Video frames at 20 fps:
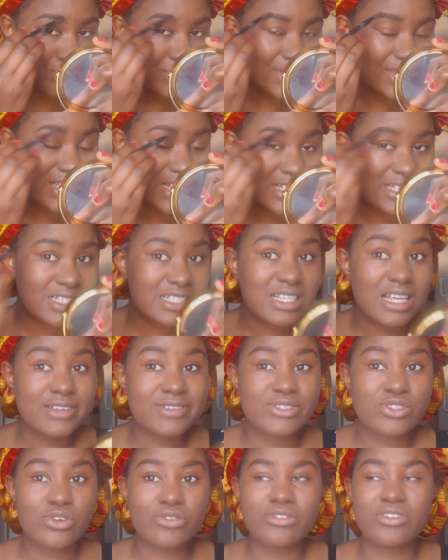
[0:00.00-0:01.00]
Businesses have
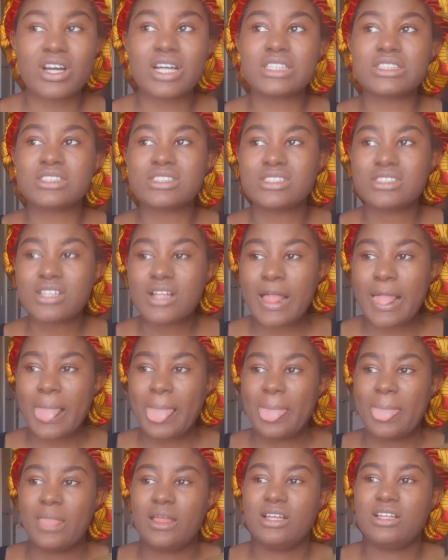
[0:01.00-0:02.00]
suffered.
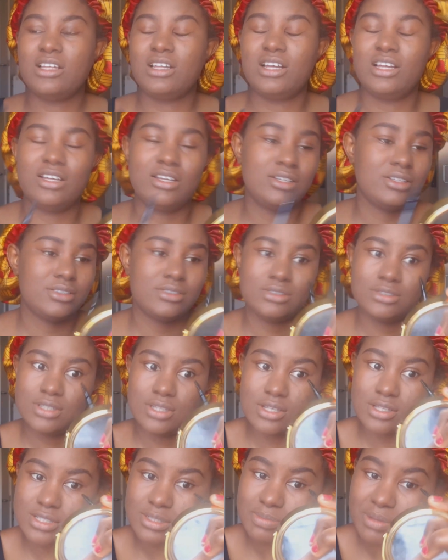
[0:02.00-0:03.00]

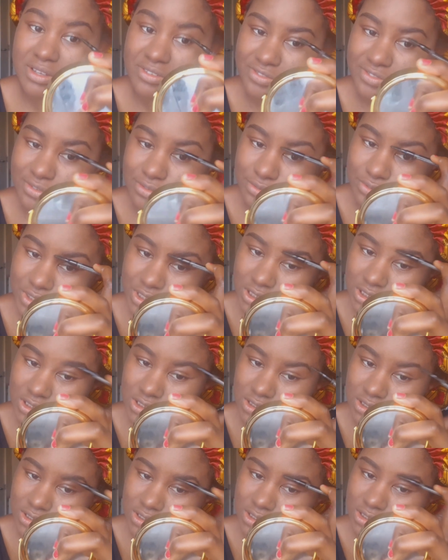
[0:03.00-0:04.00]
It's painful, really.
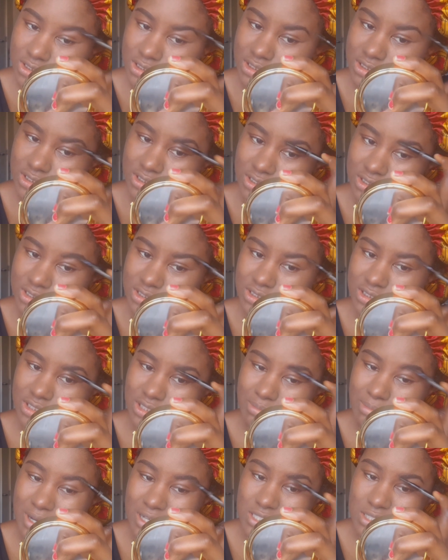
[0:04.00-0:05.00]

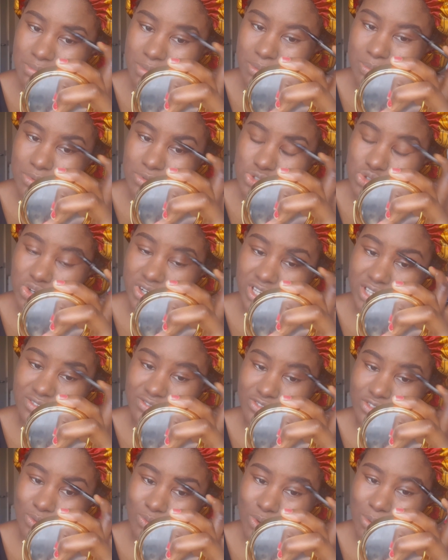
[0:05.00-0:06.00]
Imagine people trekking
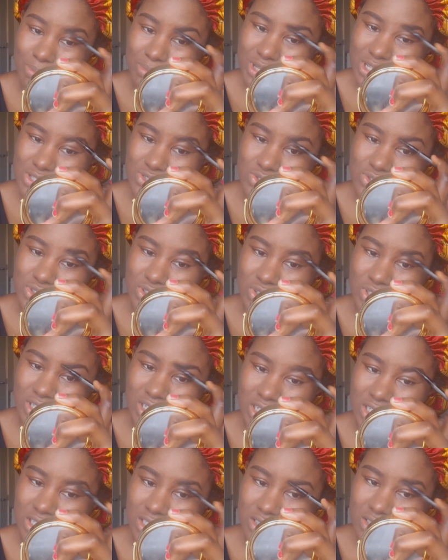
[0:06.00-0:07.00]
from one place to the
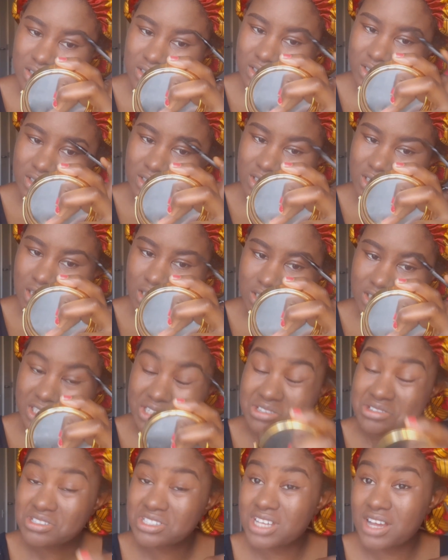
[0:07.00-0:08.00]
other, and
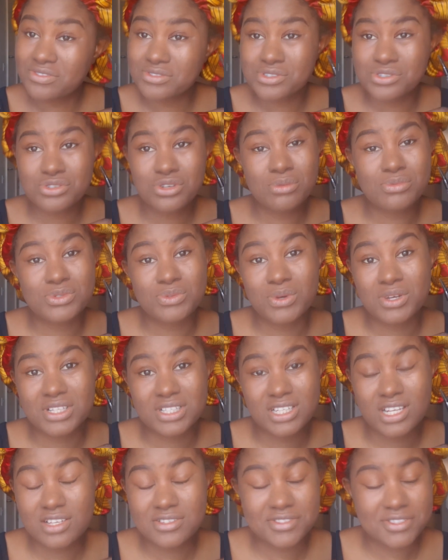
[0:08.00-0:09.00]
then you still have to show up to work the
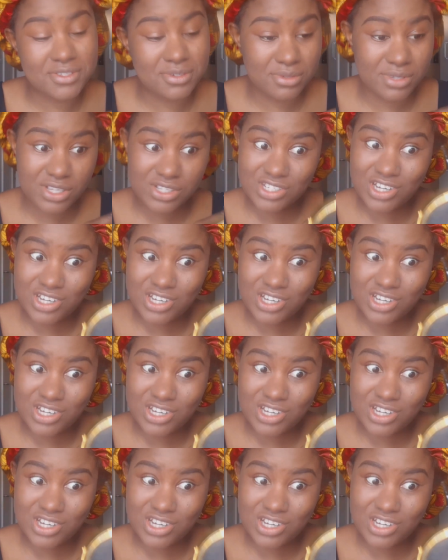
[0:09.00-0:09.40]
next day.